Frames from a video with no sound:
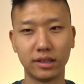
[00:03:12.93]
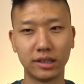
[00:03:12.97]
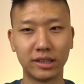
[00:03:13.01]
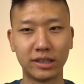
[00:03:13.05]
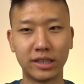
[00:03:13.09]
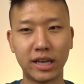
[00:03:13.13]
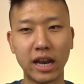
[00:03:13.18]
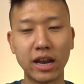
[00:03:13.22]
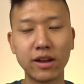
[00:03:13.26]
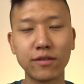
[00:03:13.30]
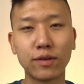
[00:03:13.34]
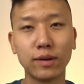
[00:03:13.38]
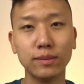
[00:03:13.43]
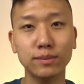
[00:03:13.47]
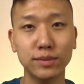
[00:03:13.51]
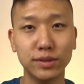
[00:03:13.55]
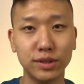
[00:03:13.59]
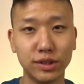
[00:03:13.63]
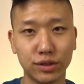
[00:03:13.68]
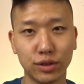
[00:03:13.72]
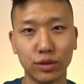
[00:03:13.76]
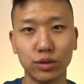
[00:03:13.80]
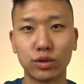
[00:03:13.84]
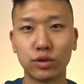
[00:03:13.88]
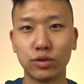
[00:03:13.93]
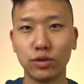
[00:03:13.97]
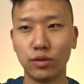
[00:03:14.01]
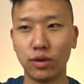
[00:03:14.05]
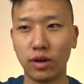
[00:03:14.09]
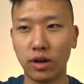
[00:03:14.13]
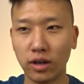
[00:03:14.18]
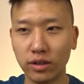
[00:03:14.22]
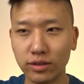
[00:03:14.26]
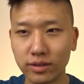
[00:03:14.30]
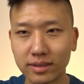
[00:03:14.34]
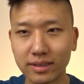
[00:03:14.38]
getting from 0 to
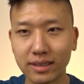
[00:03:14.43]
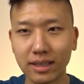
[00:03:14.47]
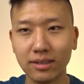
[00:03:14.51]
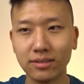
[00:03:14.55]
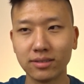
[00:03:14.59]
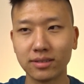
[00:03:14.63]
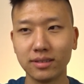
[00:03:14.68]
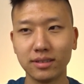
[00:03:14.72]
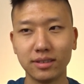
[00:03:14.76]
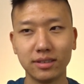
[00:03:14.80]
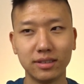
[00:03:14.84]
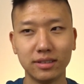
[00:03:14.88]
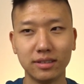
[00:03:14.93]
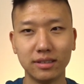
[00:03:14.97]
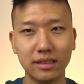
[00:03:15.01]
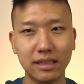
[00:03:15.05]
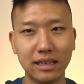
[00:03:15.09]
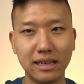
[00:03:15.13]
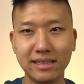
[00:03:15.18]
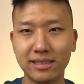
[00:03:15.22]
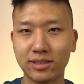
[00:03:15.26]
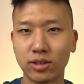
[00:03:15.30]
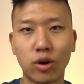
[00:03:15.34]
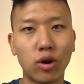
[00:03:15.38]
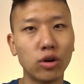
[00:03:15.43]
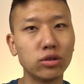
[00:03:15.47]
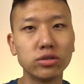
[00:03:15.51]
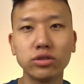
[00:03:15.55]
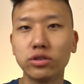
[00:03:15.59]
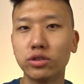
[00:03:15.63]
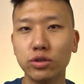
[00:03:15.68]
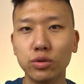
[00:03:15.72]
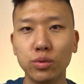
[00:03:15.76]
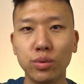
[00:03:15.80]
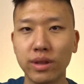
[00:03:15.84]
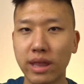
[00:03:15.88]
100,000 is hard to
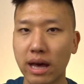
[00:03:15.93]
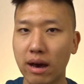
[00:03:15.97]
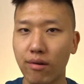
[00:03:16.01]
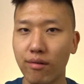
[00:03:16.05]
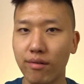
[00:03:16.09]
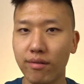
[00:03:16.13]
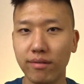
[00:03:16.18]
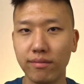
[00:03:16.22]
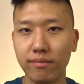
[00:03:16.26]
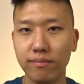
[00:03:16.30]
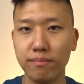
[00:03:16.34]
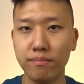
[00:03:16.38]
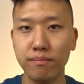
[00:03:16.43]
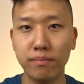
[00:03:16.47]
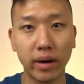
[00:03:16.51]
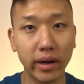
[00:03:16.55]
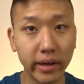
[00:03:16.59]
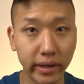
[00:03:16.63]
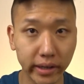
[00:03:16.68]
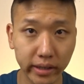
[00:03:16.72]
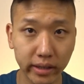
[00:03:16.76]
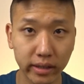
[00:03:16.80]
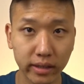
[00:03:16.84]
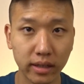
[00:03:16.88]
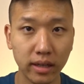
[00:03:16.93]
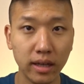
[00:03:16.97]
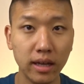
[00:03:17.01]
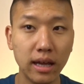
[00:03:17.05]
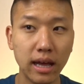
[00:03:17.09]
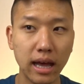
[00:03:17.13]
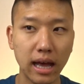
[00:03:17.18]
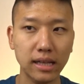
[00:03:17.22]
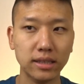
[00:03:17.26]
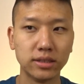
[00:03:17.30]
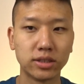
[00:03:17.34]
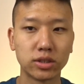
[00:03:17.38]
do without money.
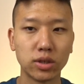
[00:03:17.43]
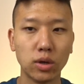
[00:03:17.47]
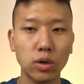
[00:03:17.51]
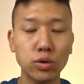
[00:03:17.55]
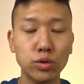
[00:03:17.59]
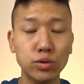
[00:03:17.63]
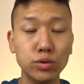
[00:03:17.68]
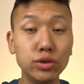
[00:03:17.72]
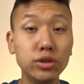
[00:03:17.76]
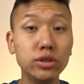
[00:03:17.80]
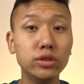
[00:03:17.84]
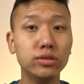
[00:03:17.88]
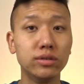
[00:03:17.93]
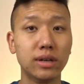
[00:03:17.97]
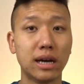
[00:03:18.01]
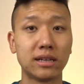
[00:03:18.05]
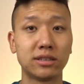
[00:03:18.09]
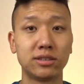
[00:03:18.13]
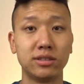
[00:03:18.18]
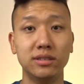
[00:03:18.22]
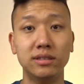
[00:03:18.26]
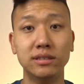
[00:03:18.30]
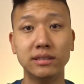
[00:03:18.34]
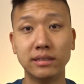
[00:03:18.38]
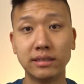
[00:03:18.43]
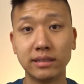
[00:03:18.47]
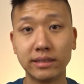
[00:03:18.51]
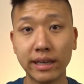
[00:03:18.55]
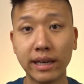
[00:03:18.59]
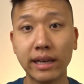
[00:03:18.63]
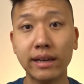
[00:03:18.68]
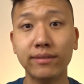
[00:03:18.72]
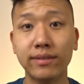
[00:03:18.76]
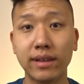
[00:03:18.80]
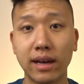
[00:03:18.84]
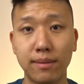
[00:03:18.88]
And so you need to actually
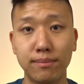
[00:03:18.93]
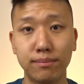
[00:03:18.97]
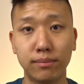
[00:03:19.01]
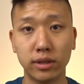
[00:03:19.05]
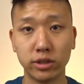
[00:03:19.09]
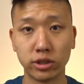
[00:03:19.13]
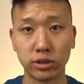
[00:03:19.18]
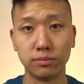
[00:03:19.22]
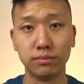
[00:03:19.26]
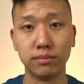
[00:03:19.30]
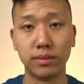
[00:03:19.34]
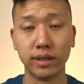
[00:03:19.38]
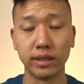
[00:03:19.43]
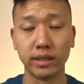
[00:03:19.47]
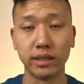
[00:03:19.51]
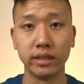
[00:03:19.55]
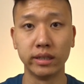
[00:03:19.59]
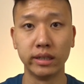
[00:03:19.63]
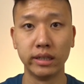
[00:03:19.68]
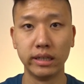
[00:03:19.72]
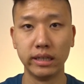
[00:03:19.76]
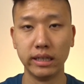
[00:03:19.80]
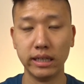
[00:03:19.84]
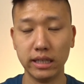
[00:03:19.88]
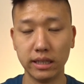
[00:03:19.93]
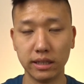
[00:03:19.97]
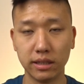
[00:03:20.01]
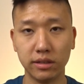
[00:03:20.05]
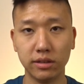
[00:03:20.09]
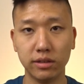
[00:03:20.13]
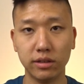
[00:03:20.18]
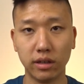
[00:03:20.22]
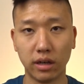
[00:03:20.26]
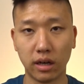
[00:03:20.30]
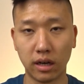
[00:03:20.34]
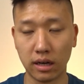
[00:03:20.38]
save that much money in
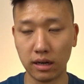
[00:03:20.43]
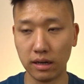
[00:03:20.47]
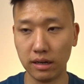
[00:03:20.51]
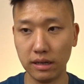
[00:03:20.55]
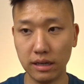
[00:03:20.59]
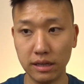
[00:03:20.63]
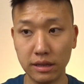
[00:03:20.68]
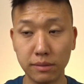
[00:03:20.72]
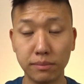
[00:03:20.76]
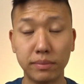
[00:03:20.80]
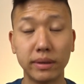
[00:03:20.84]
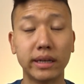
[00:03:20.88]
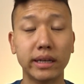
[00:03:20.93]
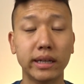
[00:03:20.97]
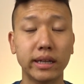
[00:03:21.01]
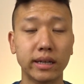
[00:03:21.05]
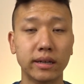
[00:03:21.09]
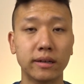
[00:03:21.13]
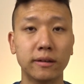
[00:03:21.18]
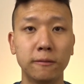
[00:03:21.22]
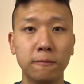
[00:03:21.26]
the beginning.